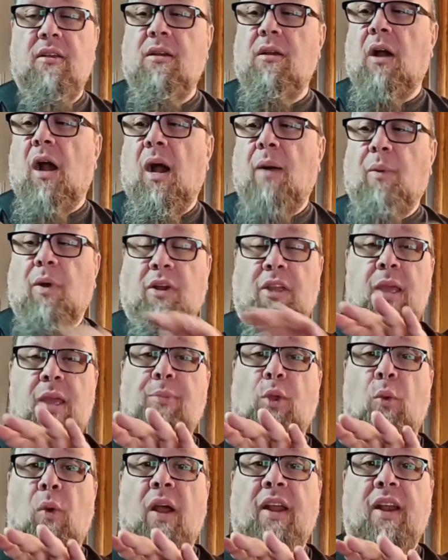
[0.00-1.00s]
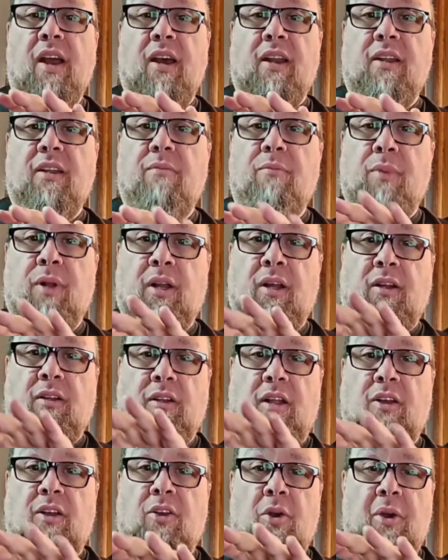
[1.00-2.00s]
I'll keep the white on it, but
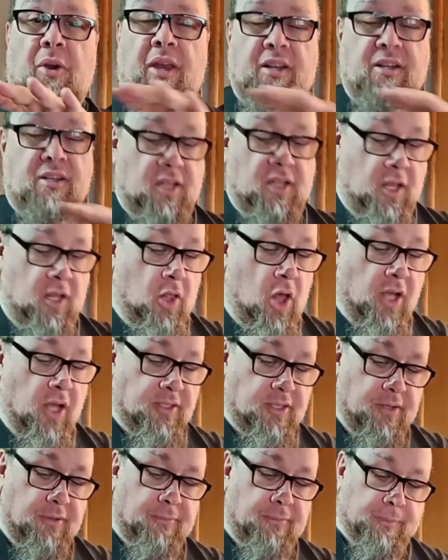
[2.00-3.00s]
I'll go ahead and degloss it.